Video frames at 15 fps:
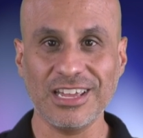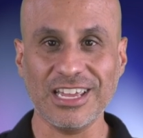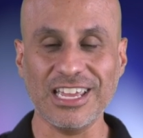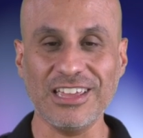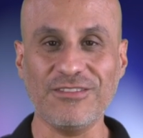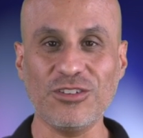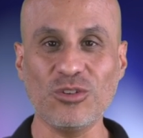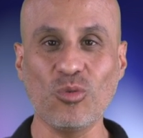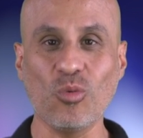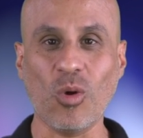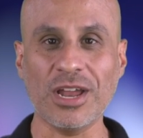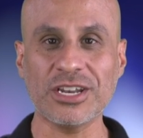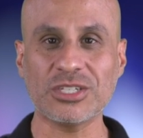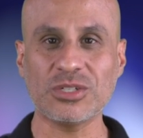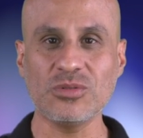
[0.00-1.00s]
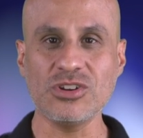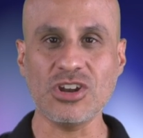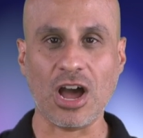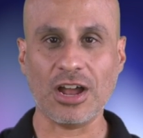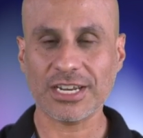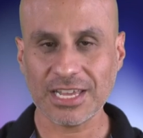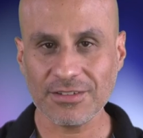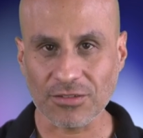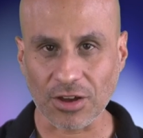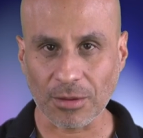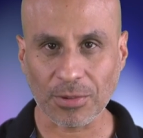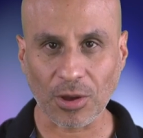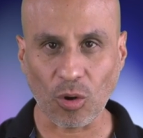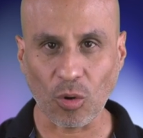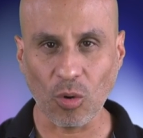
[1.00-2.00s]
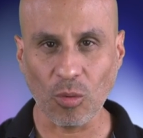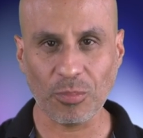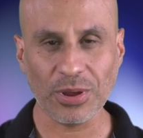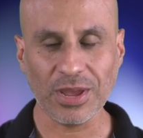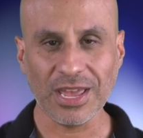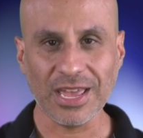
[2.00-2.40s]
if you want to not give up hope,